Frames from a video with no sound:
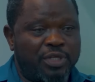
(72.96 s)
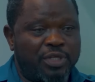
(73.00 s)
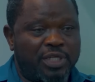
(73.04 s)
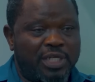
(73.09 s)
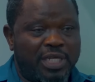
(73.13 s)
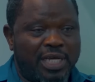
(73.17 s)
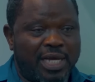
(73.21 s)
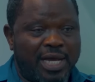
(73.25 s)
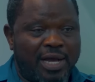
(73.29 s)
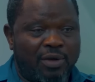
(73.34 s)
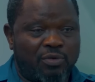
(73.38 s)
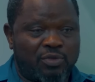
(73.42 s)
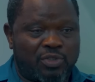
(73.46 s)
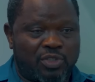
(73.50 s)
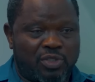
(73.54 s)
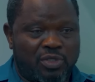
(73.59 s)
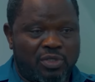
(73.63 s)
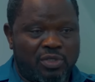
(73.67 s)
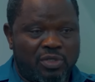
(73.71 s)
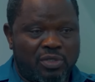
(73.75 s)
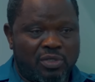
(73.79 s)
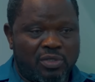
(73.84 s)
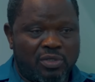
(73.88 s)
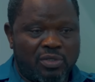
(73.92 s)
in the house.
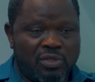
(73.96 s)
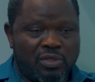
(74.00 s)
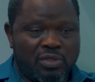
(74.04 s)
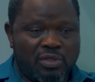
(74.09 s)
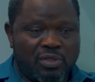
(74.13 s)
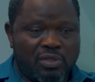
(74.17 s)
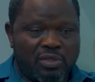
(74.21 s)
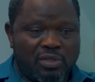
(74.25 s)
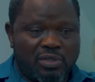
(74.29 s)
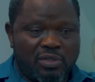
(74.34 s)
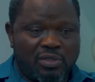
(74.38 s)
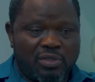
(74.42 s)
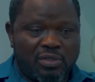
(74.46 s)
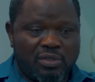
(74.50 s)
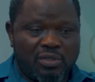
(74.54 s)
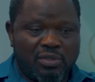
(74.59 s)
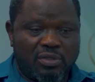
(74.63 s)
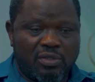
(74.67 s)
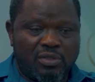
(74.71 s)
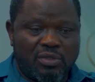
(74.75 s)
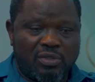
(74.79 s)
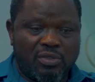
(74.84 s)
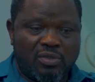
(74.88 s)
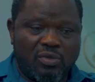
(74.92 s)

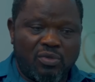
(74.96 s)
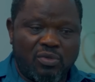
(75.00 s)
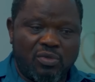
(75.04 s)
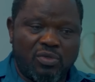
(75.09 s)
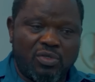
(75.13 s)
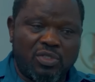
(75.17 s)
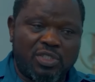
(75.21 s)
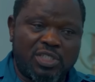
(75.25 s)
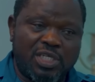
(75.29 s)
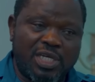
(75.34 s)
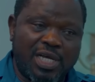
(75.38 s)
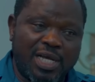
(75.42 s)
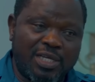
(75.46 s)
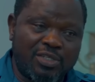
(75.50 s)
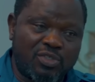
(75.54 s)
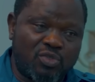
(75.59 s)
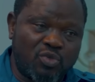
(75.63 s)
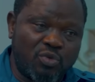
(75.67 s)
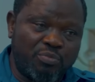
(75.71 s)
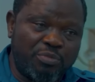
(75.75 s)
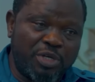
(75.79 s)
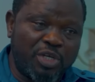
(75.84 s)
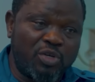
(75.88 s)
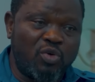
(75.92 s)
You know, she has
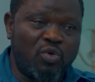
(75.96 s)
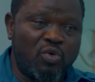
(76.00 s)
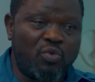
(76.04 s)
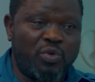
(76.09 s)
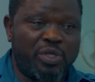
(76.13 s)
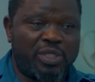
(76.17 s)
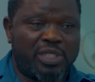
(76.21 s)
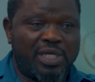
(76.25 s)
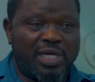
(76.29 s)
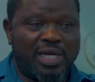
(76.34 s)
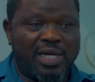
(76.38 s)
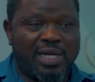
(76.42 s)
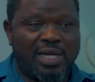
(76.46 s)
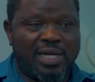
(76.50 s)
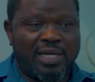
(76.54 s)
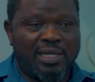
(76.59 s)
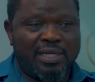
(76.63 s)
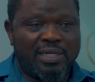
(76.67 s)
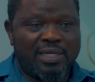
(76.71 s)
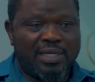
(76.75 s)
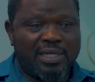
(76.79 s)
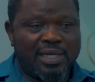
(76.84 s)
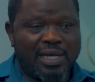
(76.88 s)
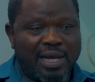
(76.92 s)
to mingle with her
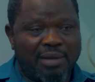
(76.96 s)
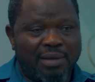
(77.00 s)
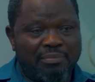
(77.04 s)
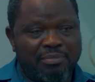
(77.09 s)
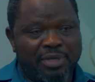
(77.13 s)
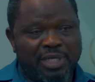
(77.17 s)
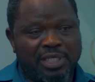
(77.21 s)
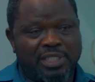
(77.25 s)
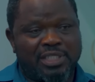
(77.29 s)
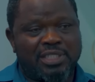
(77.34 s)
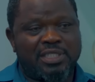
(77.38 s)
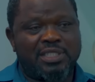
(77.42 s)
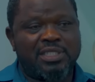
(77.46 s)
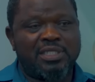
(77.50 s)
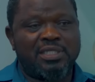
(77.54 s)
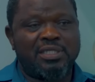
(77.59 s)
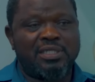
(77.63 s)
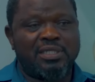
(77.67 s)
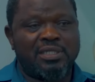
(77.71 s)
mates.